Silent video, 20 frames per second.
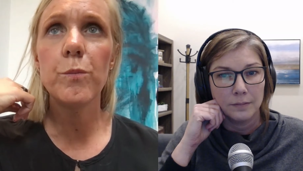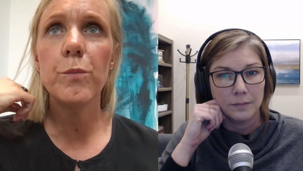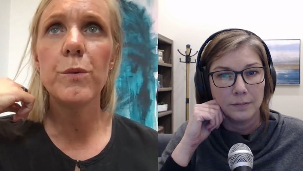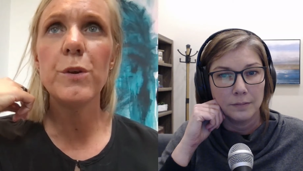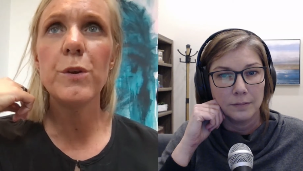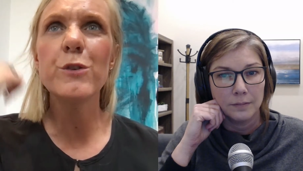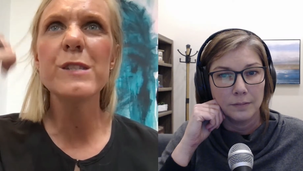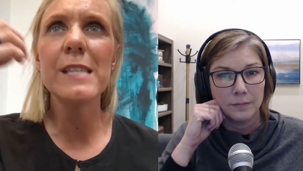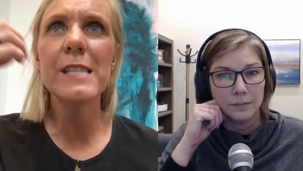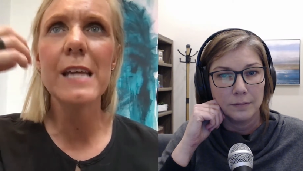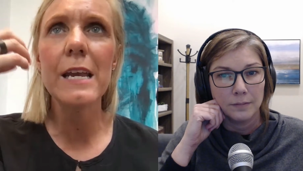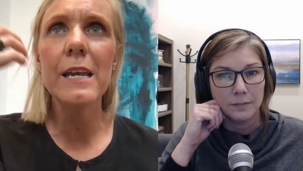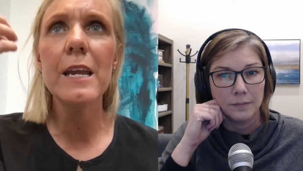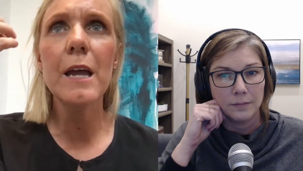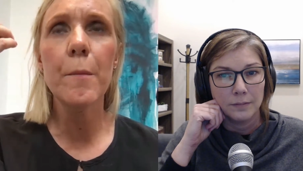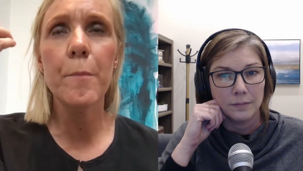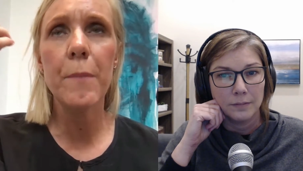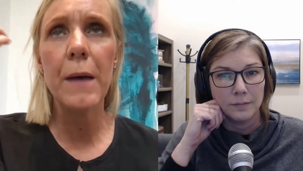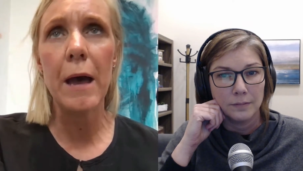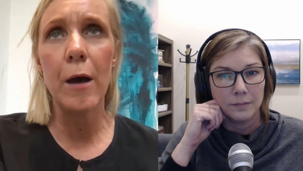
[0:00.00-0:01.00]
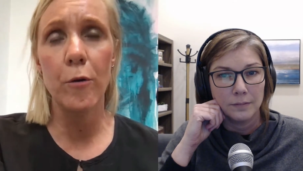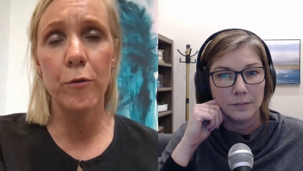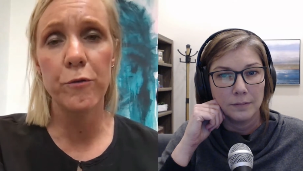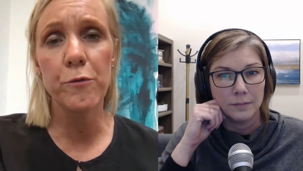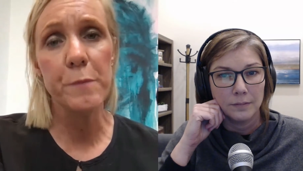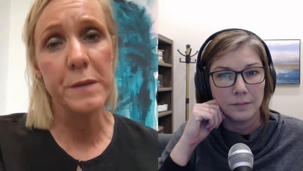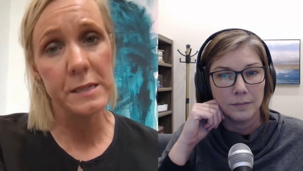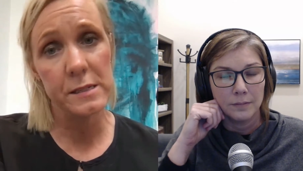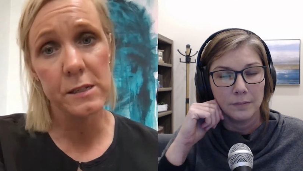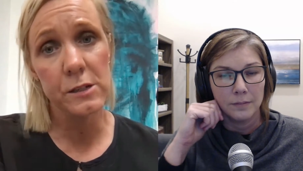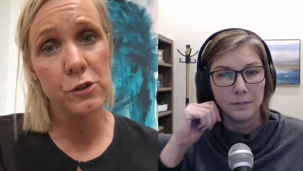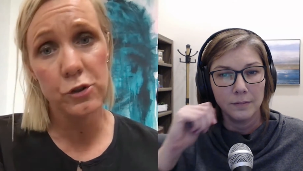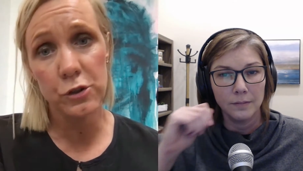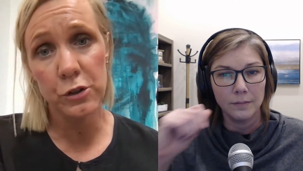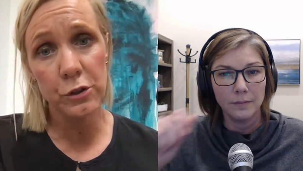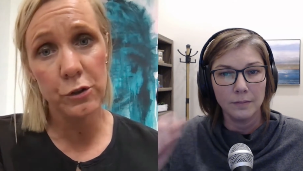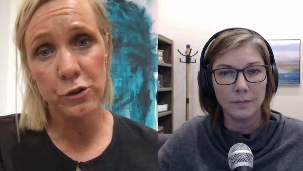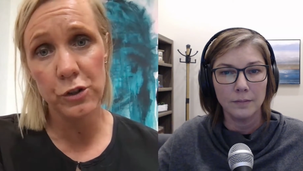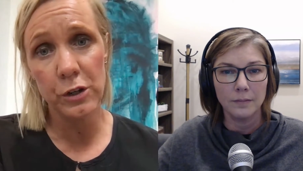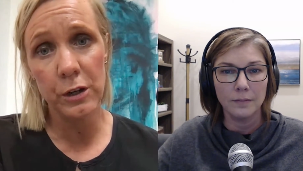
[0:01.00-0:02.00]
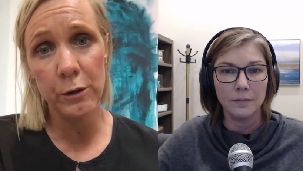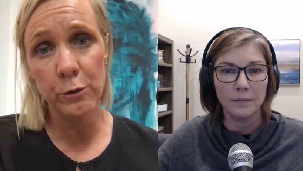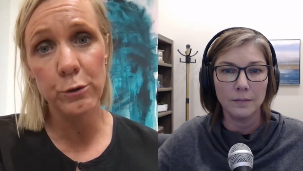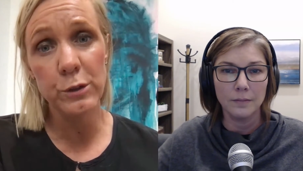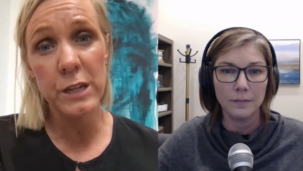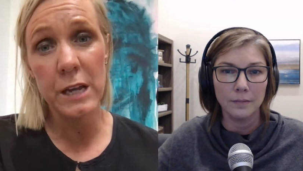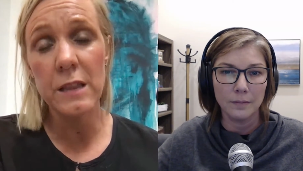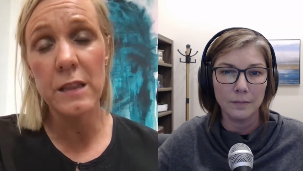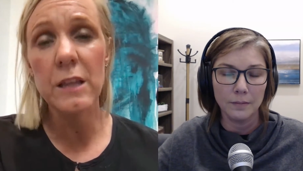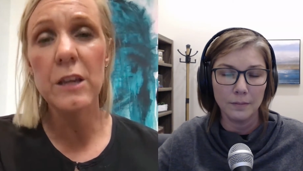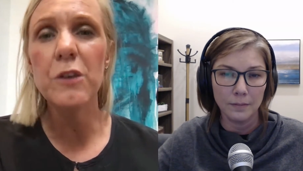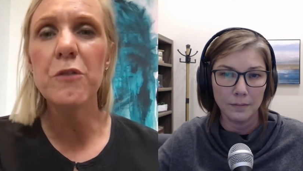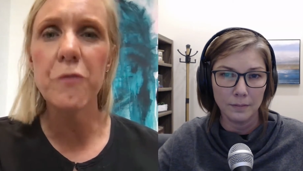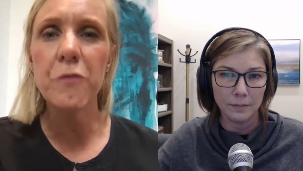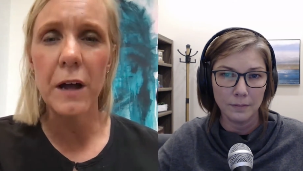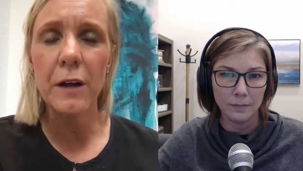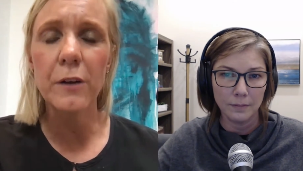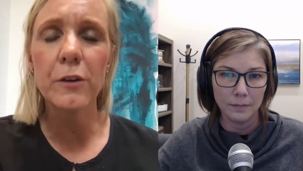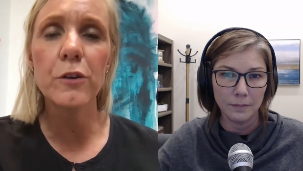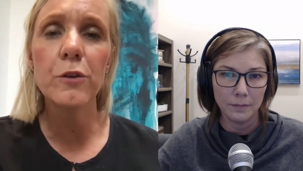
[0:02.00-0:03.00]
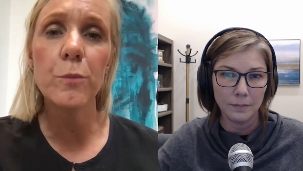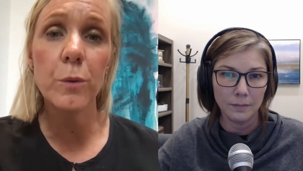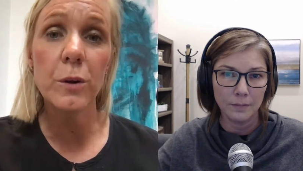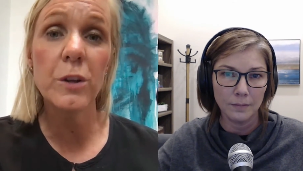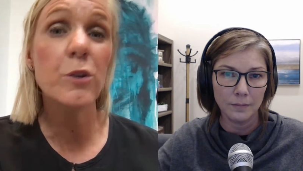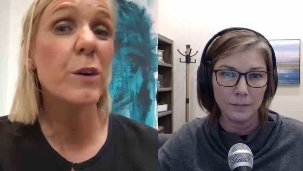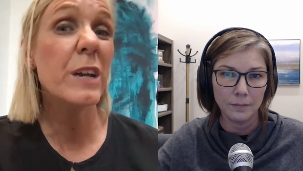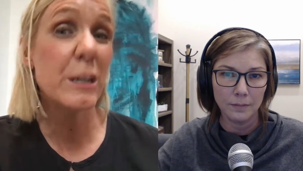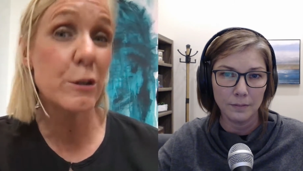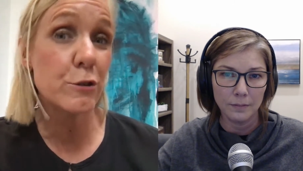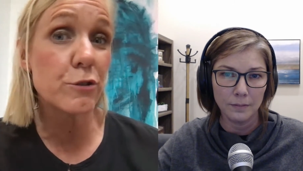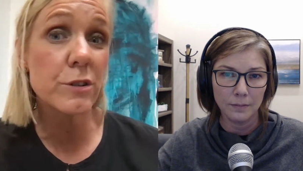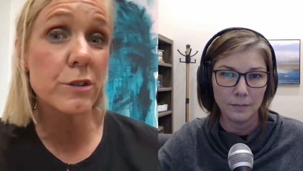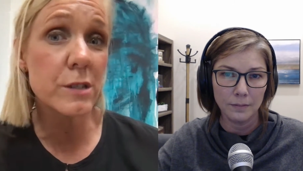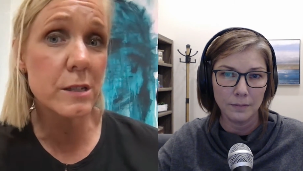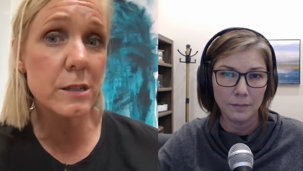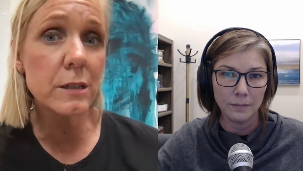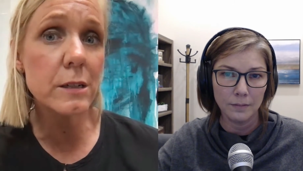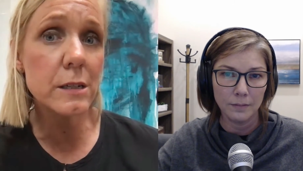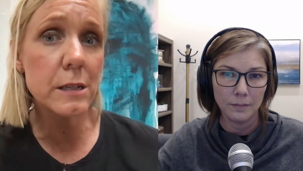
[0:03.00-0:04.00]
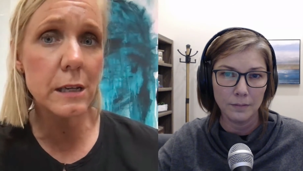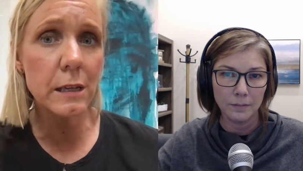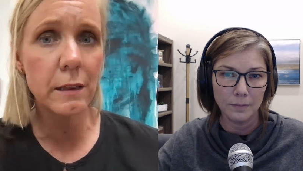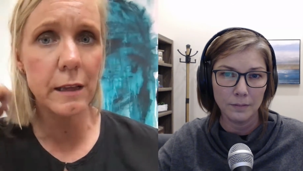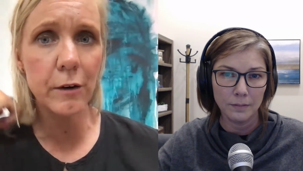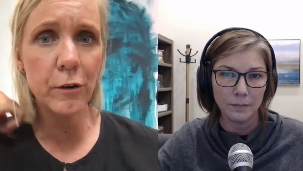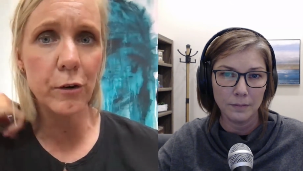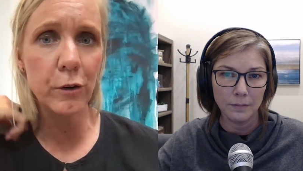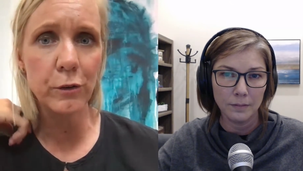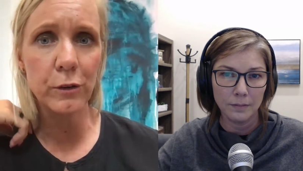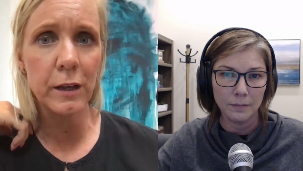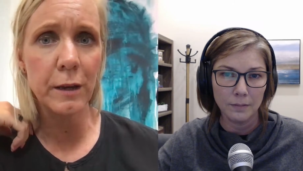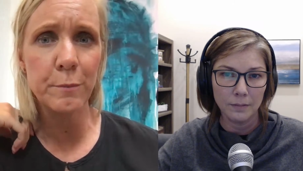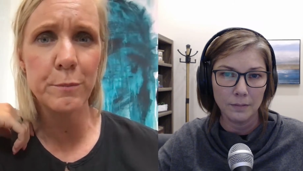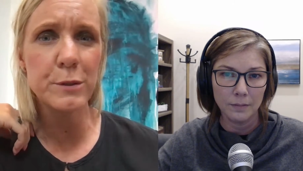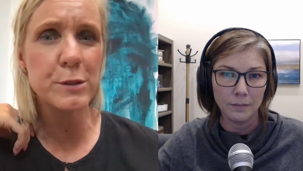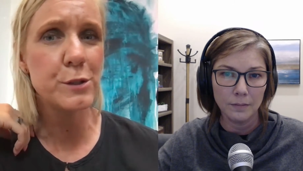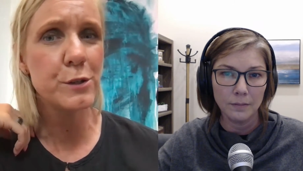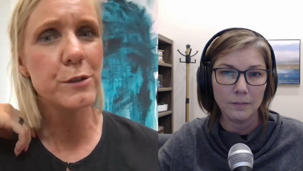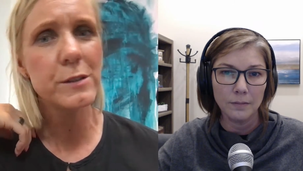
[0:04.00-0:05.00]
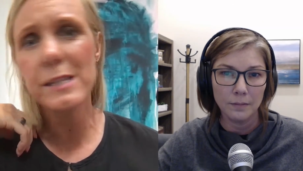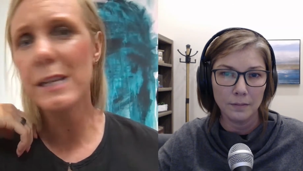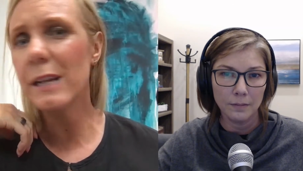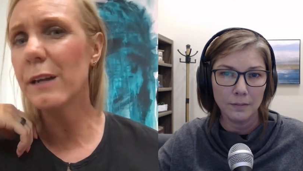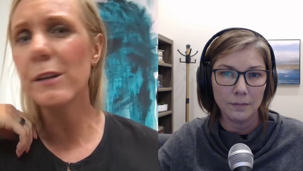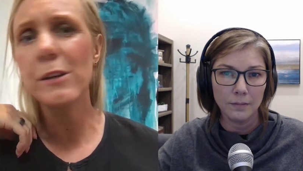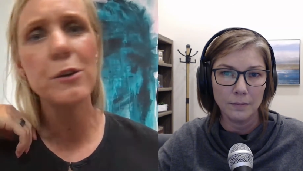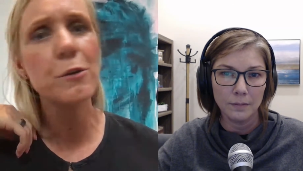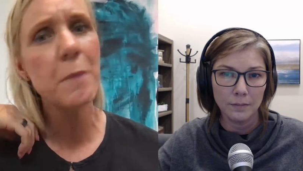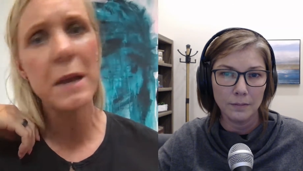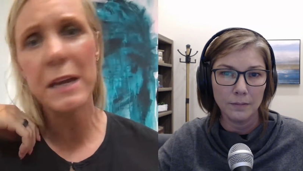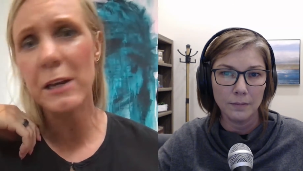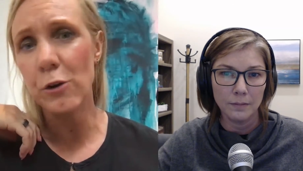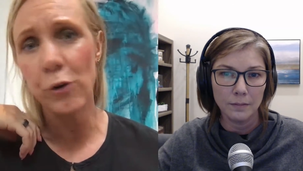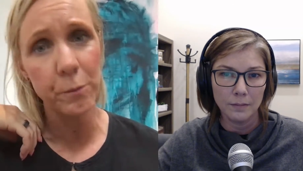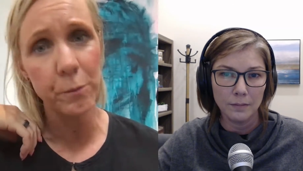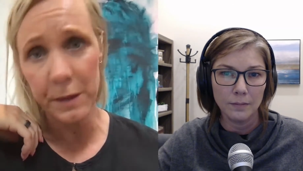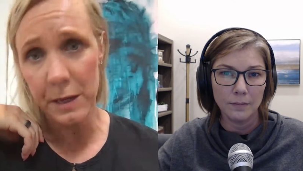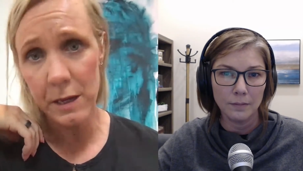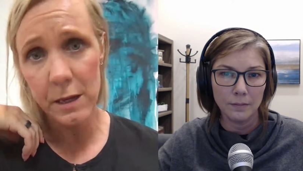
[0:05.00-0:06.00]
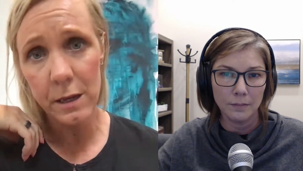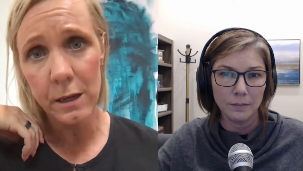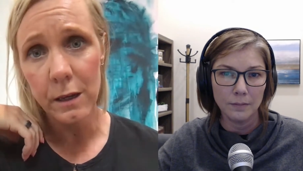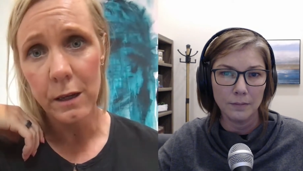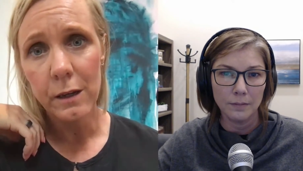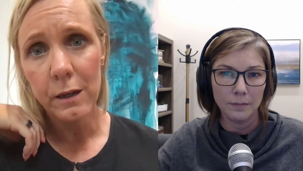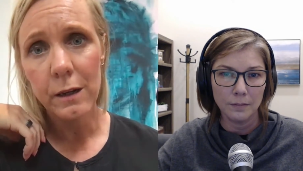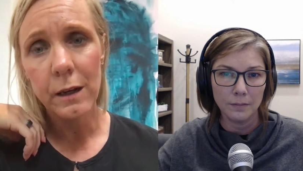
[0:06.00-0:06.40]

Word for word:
Speaker 1: you're sending a powerful message to your child or teen that you value, you're interested in their online pursuits. Now, you may not be,